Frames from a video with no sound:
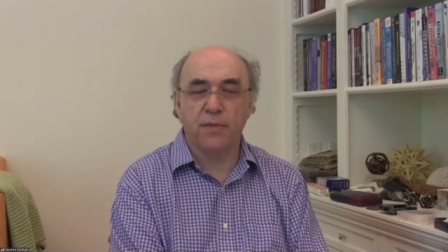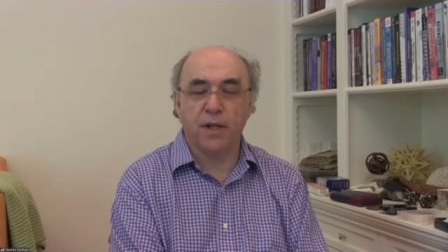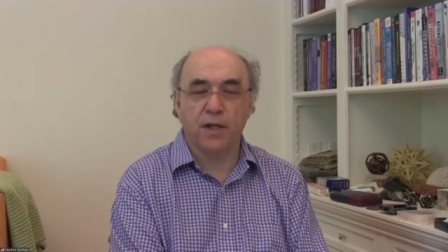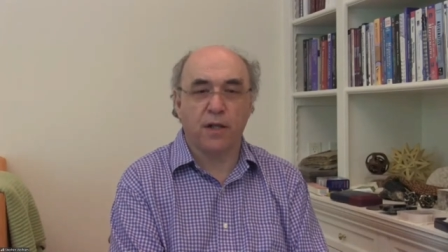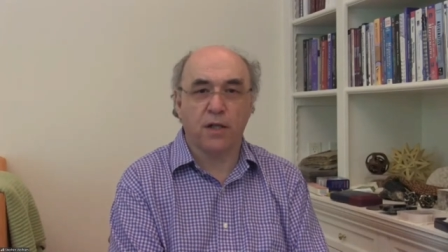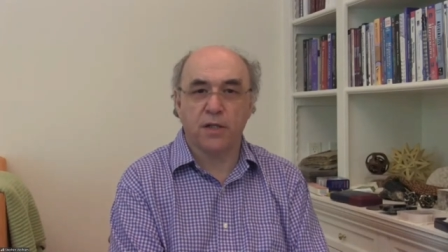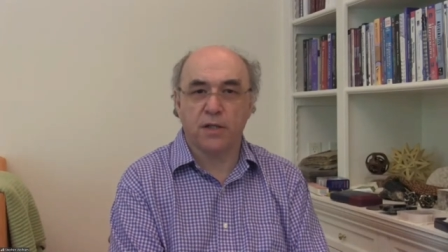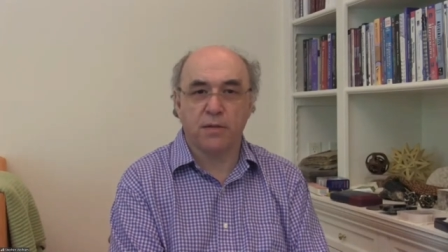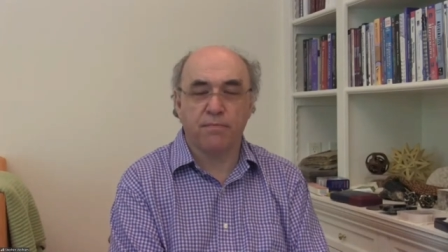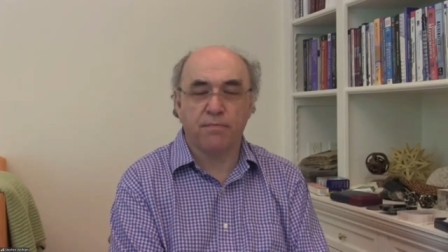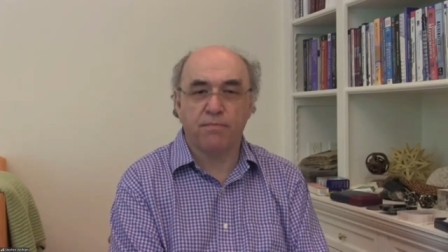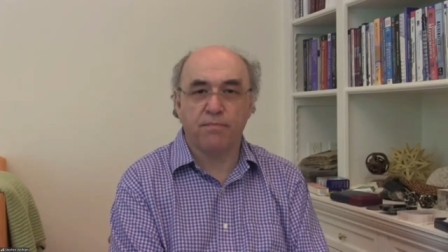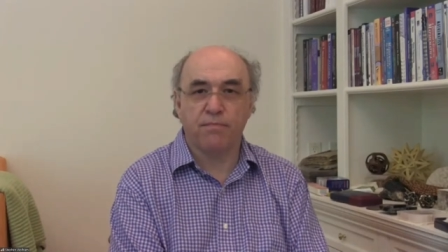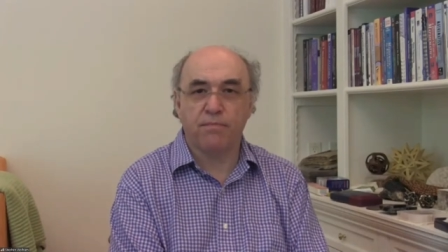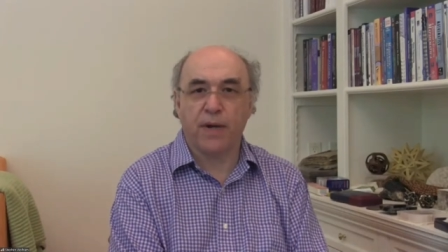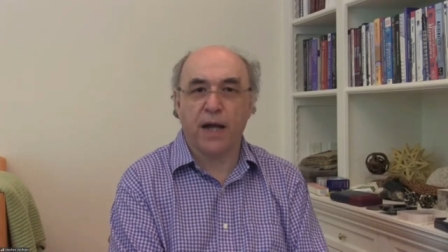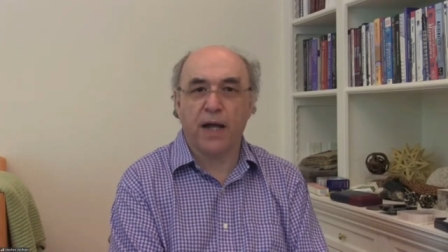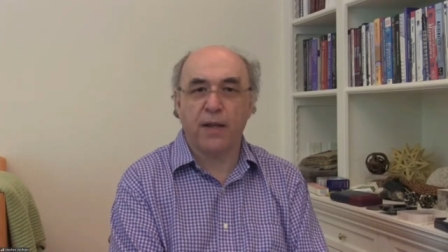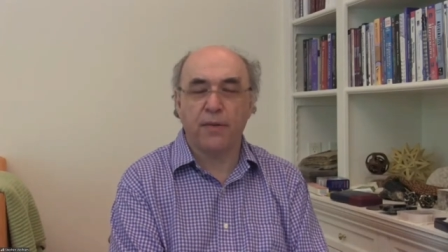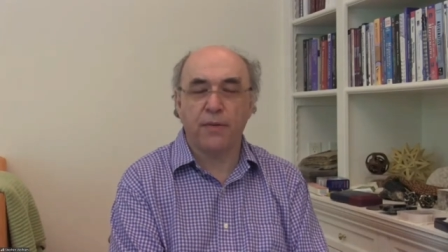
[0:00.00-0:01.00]
There are lots of
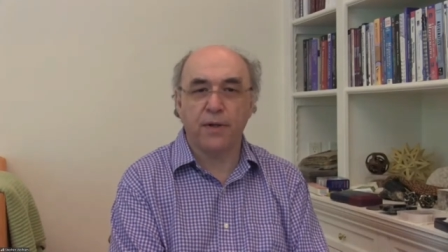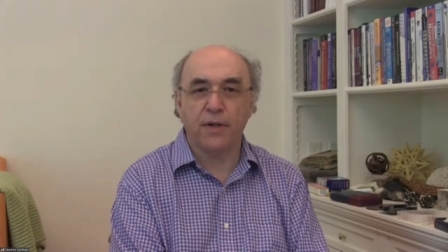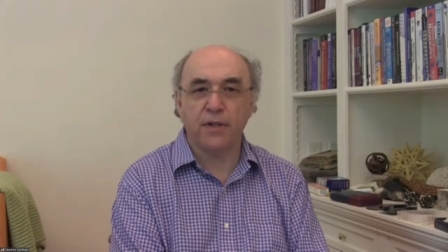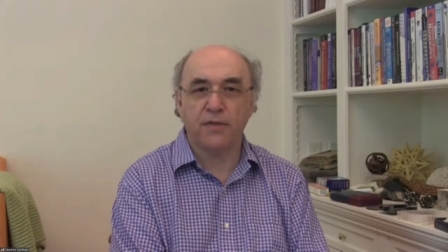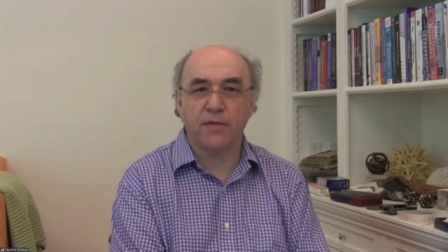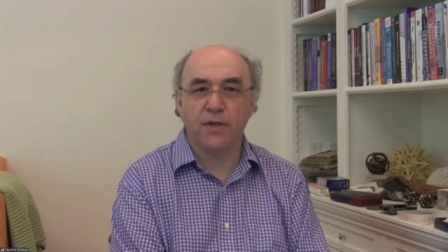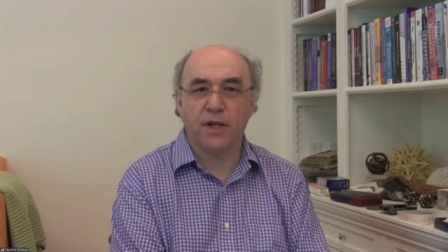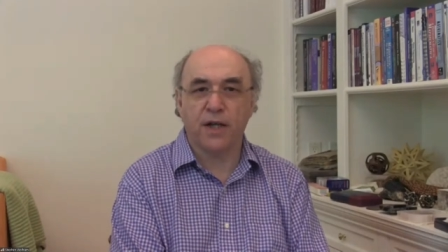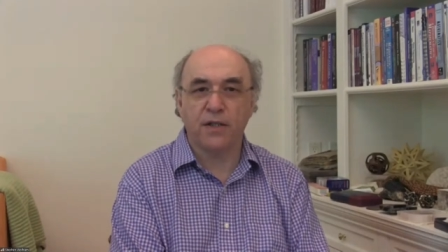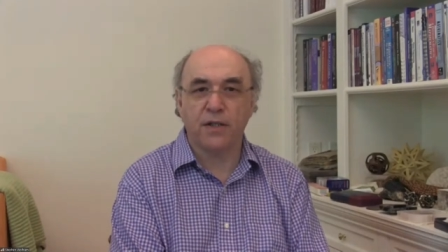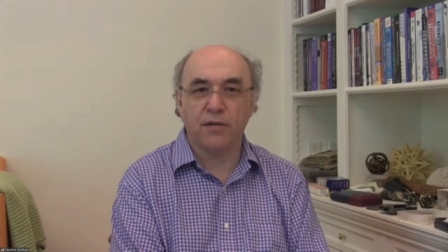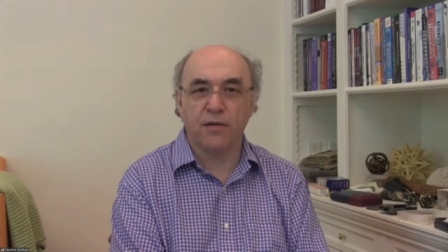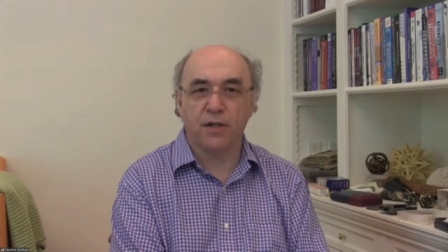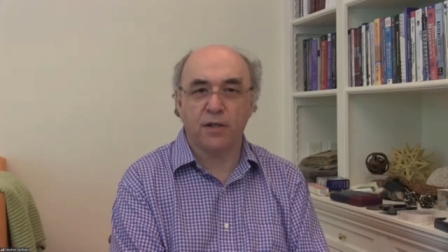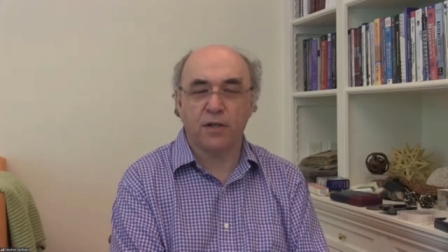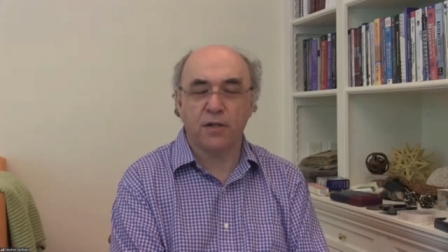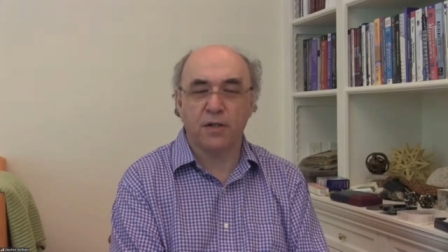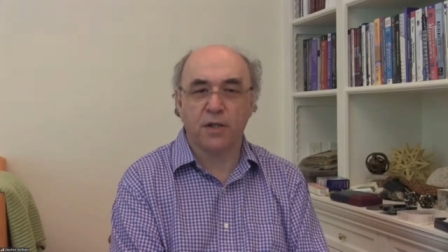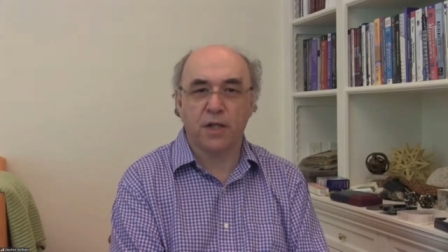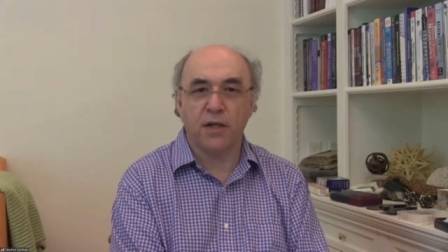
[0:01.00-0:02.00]
bad things if you get too
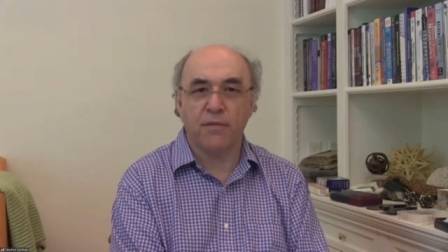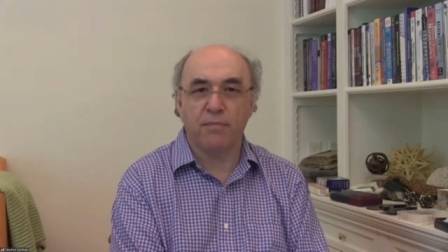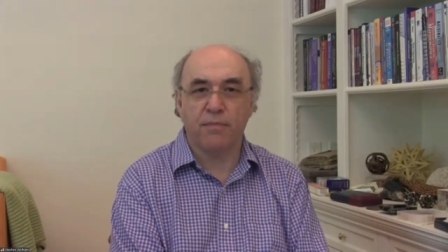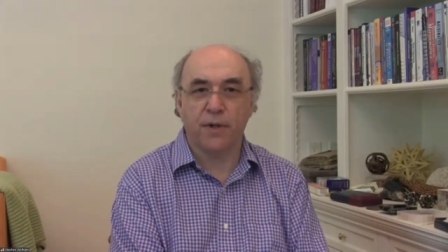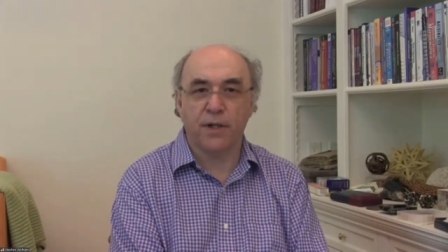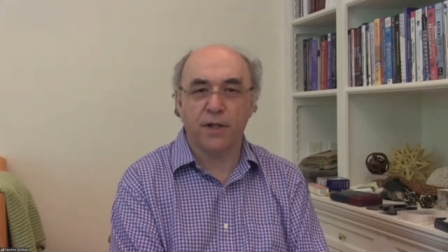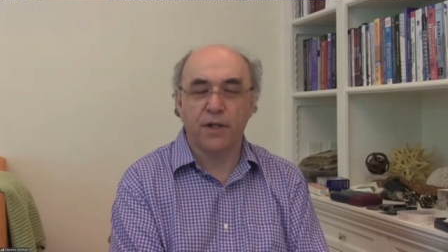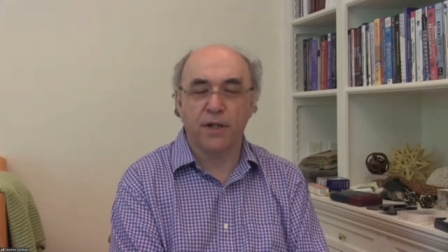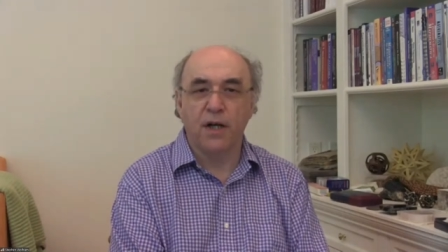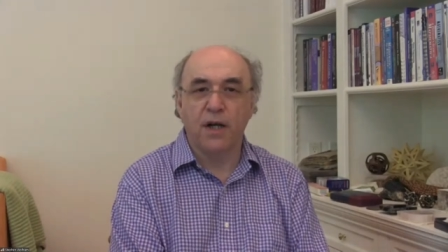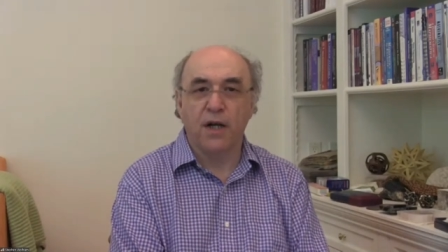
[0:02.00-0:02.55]
little sleep, but